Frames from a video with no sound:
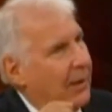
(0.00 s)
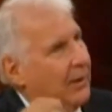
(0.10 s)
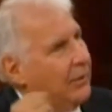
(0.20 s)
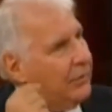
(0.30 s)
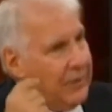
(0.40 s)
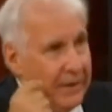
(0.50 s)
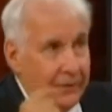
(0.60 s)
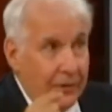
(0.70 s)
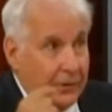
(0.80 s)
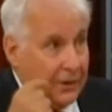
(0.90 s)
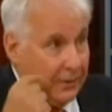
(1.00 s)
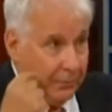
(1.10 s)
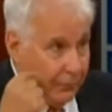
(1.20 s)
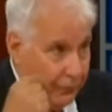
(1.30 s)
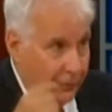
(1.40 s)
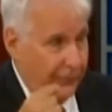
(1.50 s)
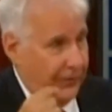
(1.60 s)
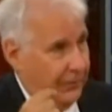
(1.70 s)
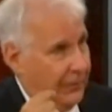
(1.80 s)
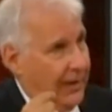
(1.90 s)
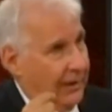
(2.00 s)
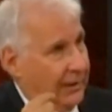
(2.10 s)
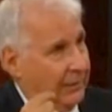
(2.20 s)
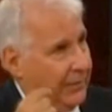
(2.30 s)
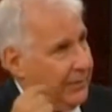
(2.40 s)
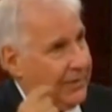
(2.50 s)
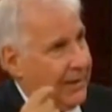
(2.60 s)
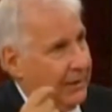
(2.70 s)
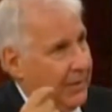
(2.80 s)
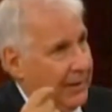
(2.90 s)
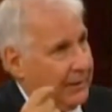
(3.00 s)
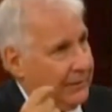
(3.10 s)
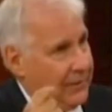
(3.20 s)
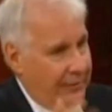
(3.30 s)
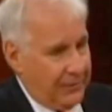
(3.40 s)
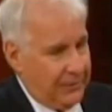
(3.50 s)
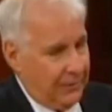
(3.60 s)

You're never going to improve your brain with a psychoactive substance,